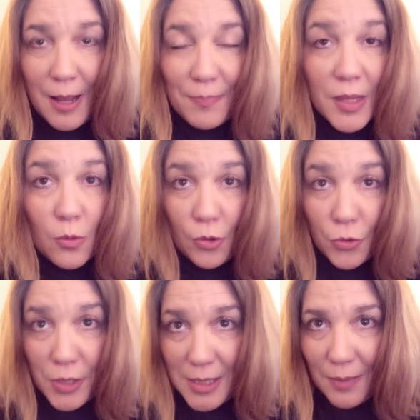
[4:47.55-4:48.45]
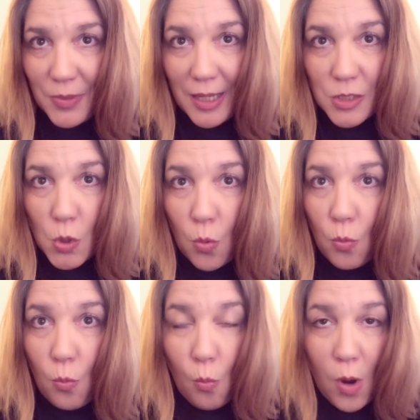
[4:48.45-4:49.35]
or 30-somethings,
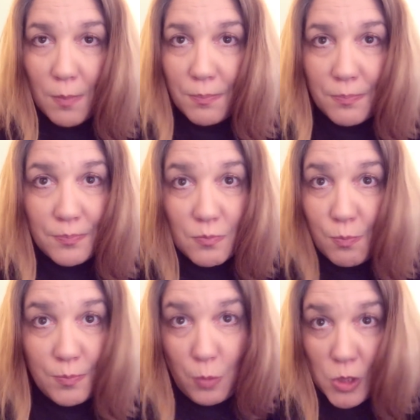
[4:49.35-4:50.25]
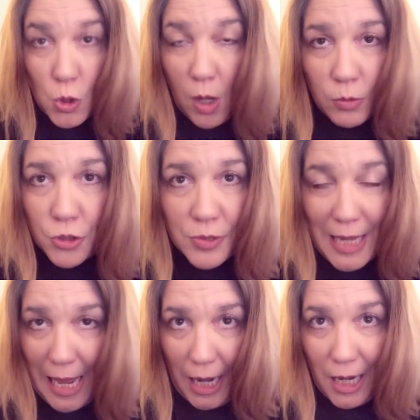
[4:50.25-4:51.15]
what song would you
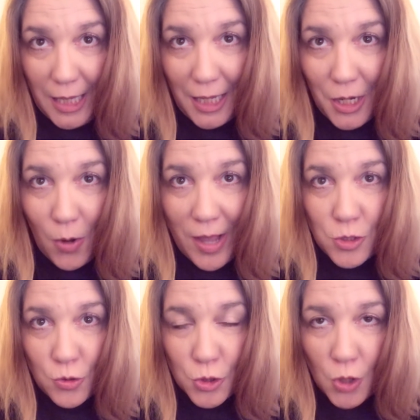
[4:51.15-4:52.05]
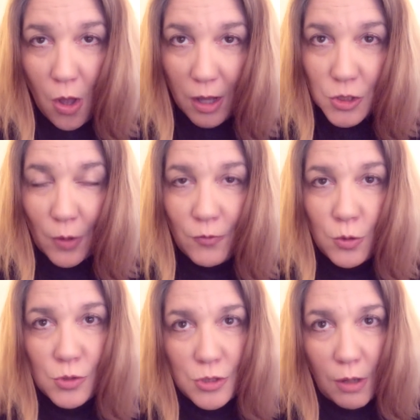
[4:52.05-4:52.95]
sing, as your song? So if
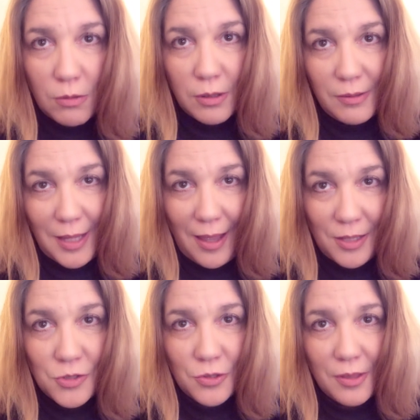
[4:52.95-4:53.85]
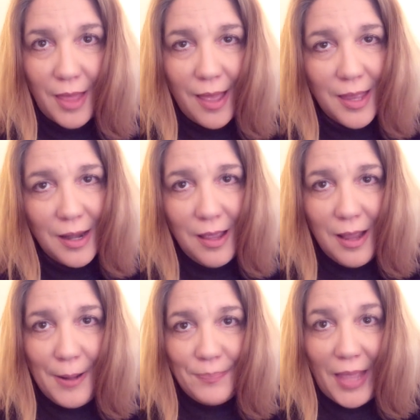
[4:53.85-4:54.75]
you don't know the answer to that,
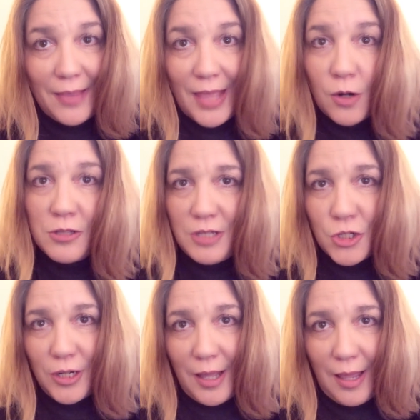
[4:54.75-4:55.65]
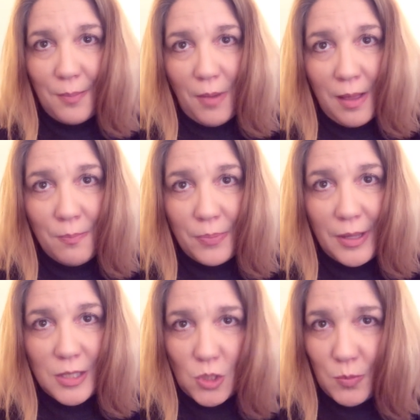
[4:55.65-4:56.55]
and that audition came up,
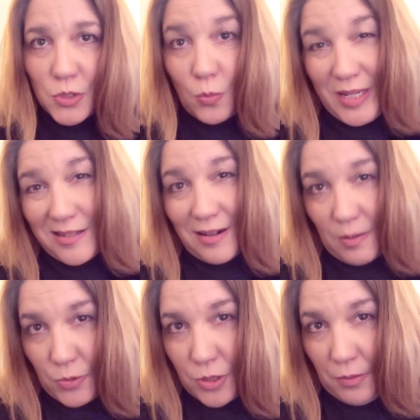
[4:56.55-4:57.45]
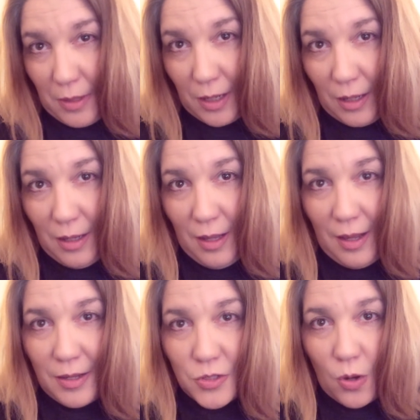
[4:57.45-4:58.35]
it's almost a wasted opportunity.
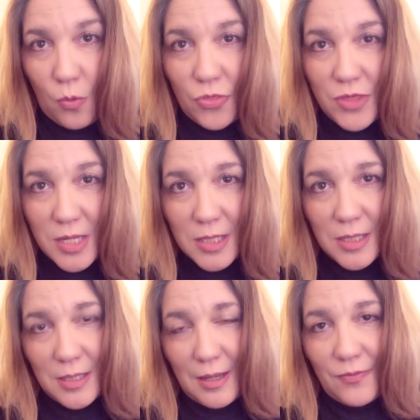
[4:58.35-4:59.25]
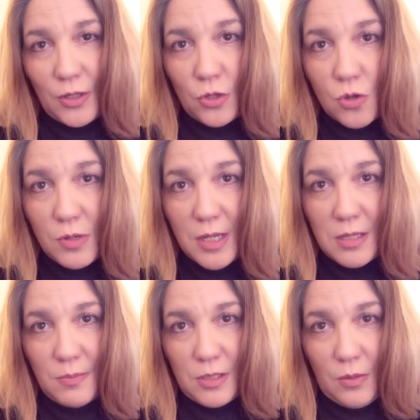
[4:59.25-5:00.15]
So this is the stuff that you need to
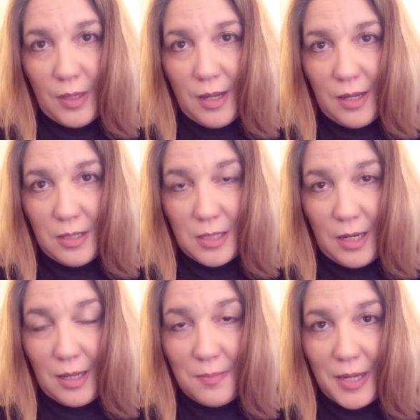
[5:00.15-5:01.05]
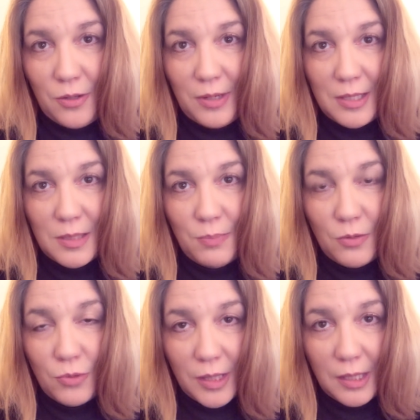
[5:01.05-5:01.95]
be doing ahead of time, and you need to be
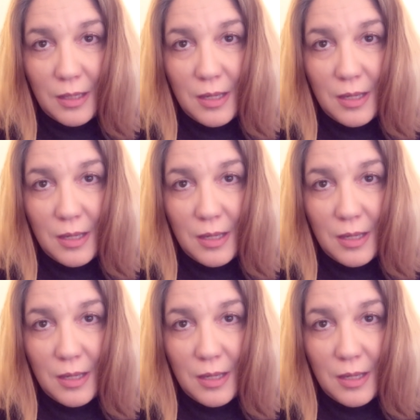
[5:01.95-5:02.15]
really